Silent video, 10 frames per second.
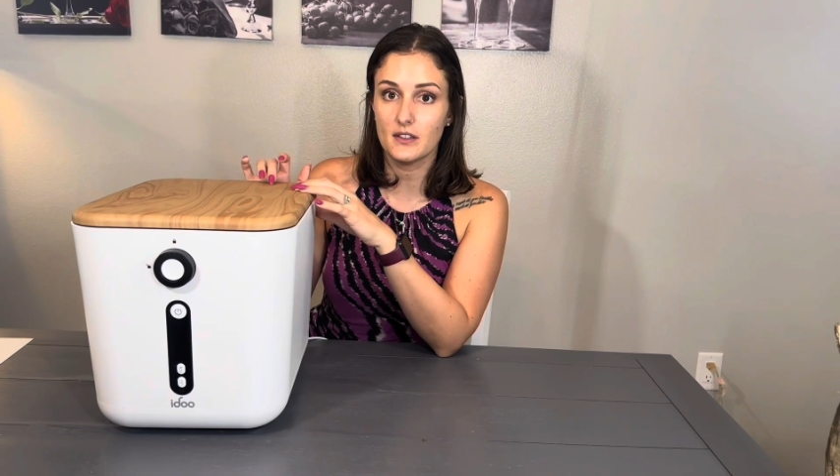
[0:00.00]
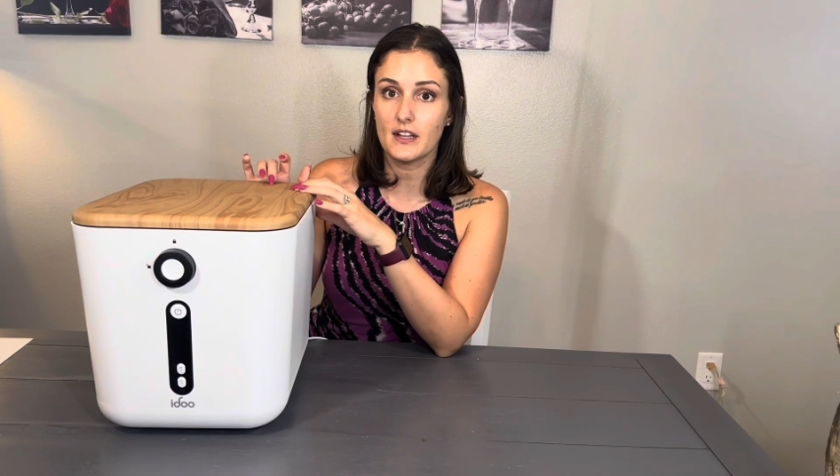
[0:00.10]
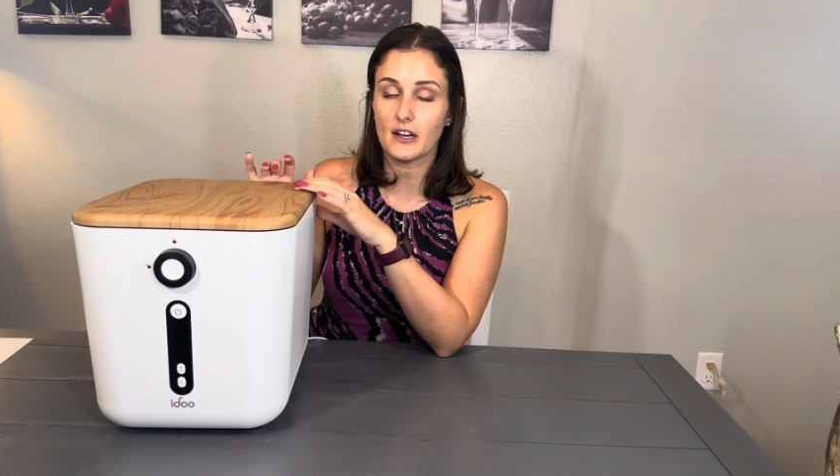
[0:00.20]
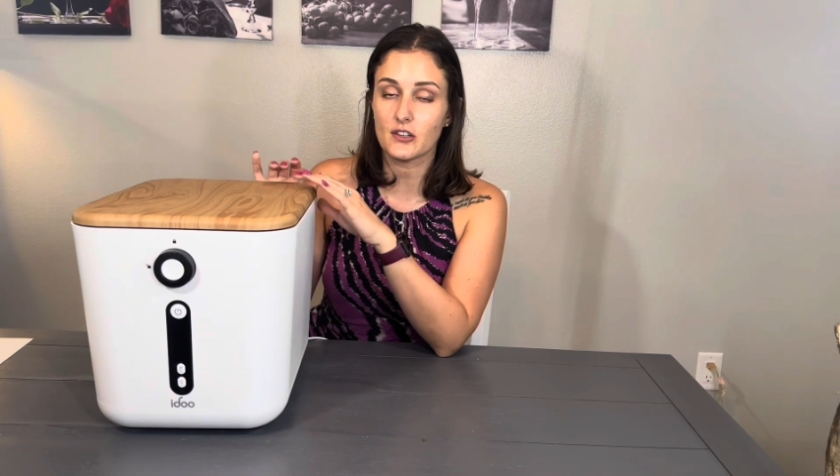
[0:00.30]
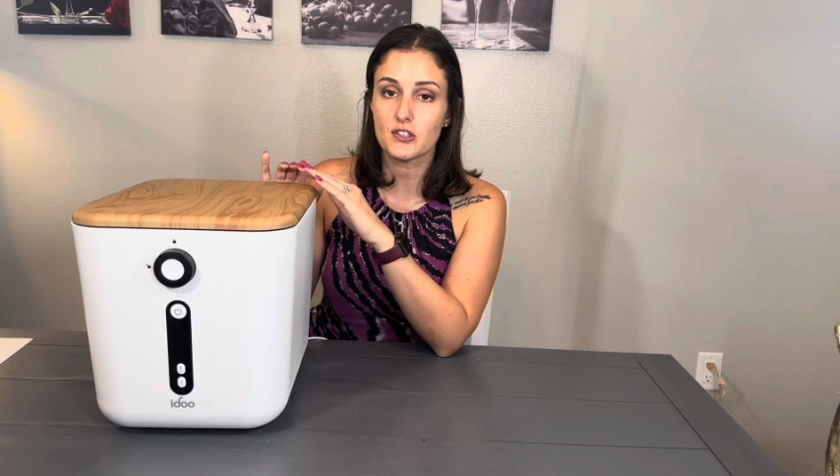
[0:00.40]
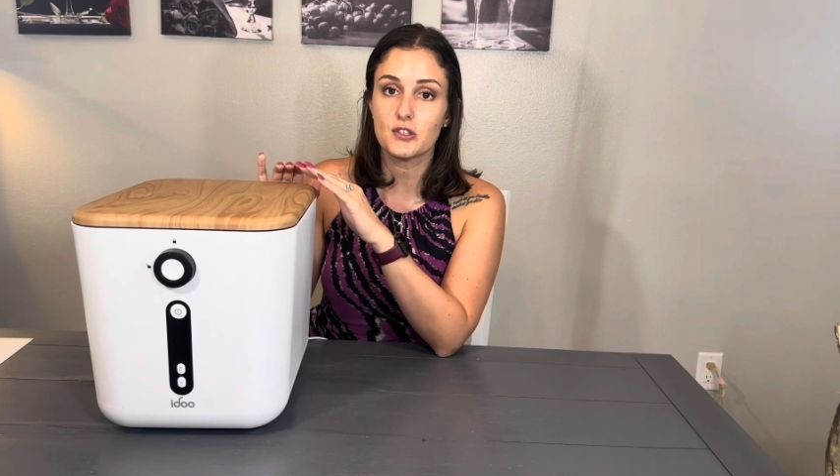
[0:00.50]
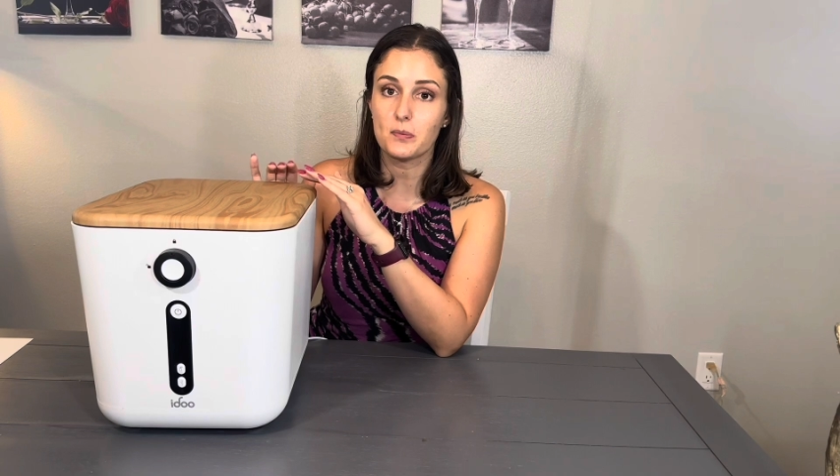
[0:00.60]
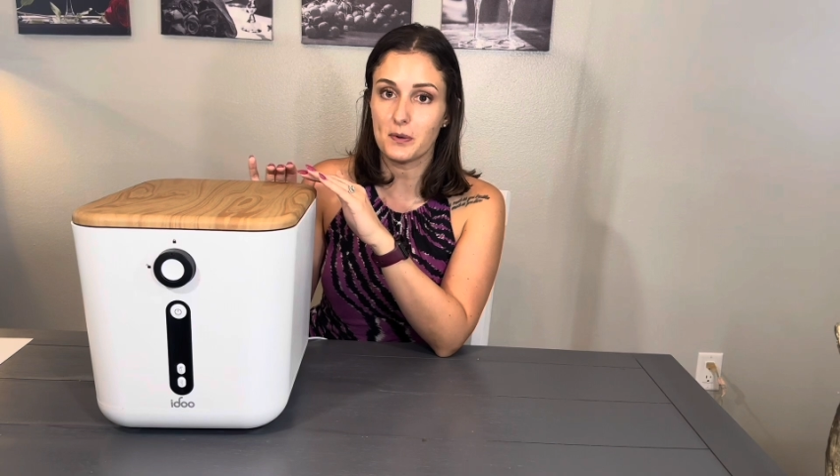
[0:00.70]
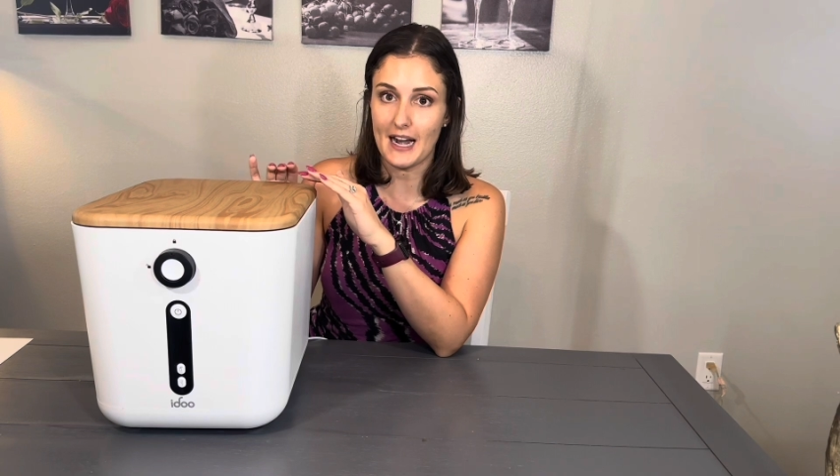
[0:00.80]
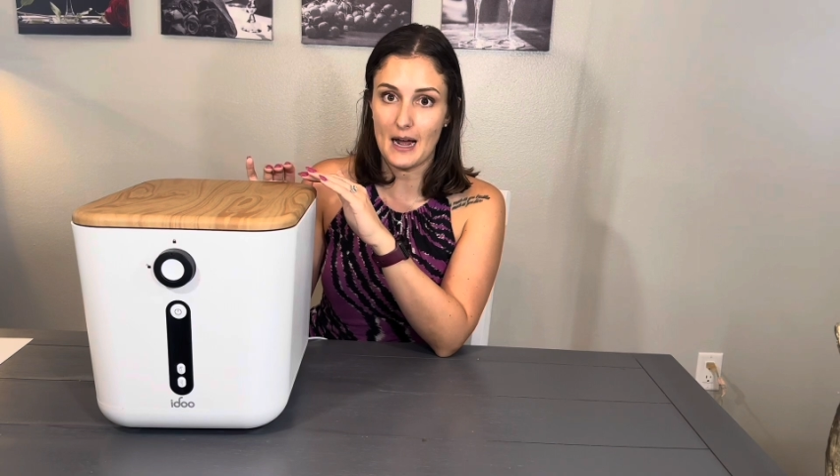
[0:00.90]
They are
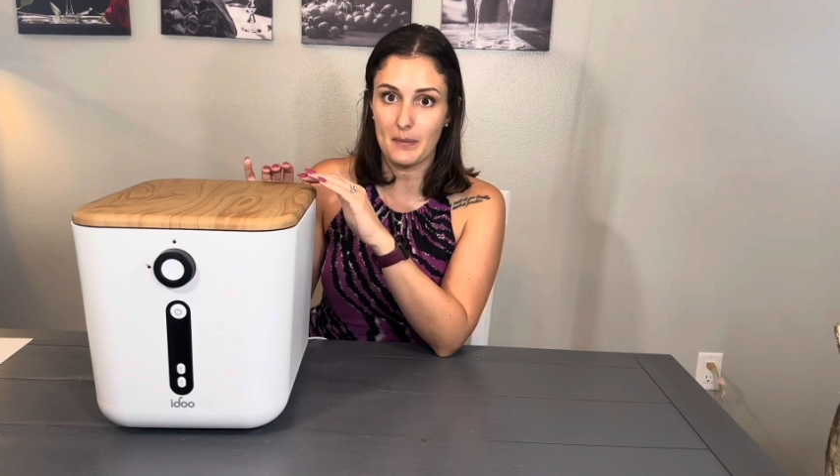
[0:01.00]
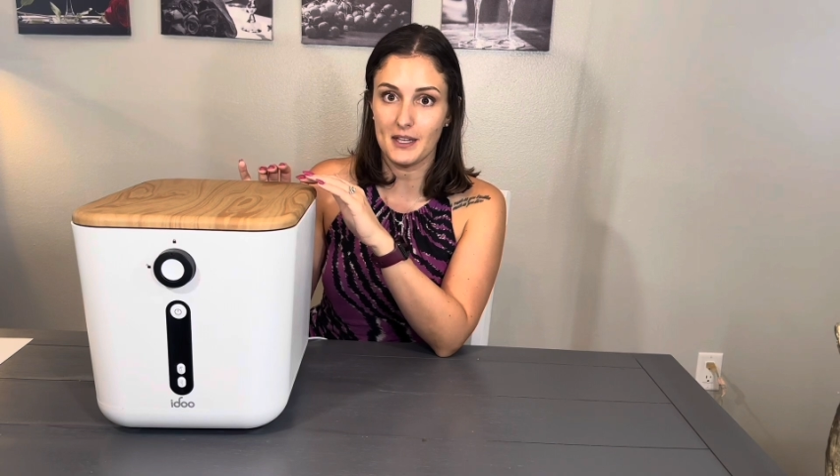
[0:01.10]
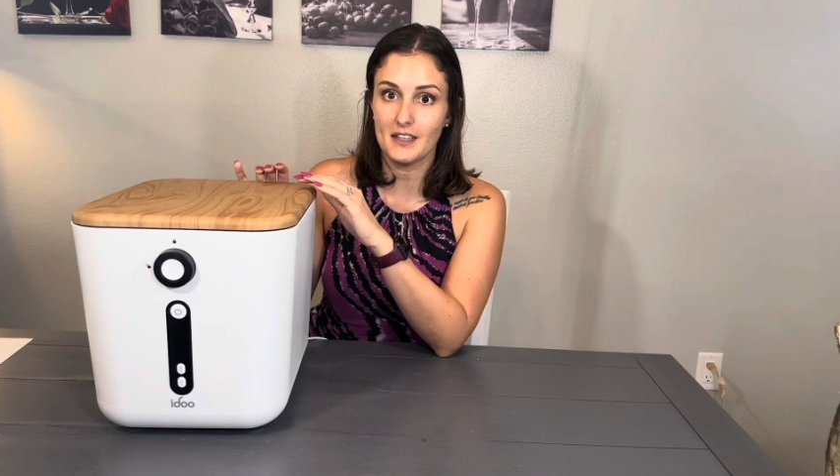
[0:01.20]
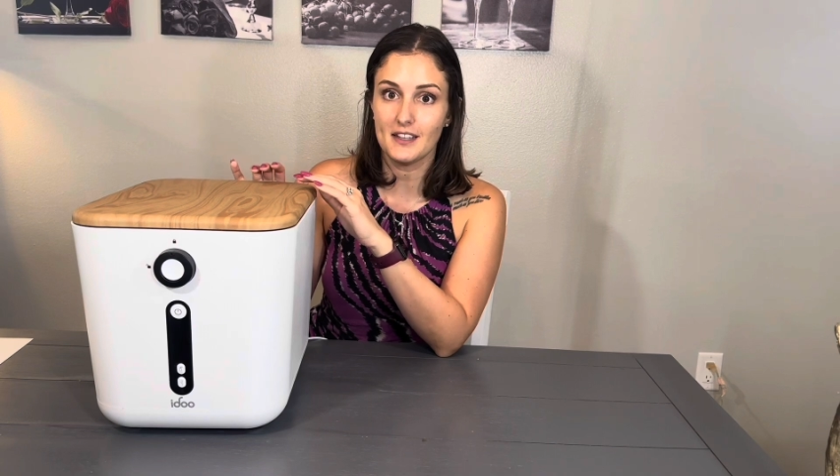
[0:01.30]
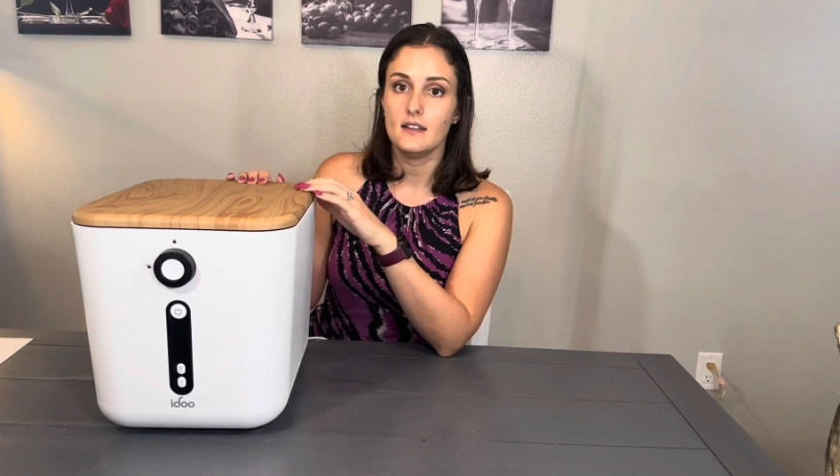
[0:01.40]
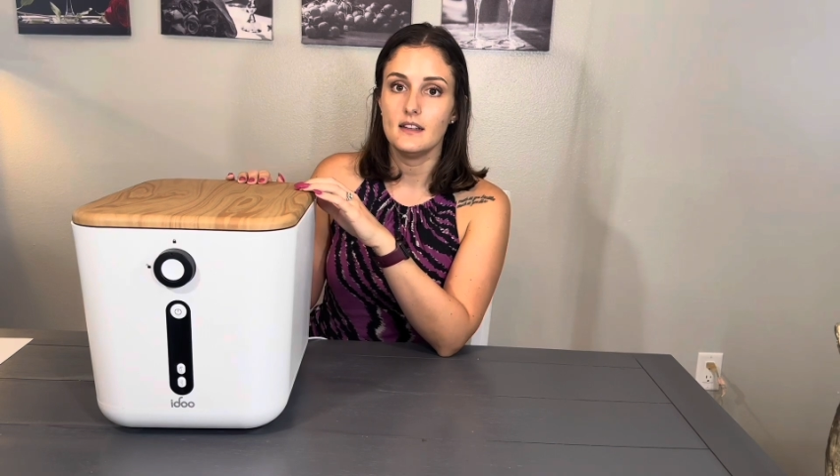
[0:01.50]
super happy.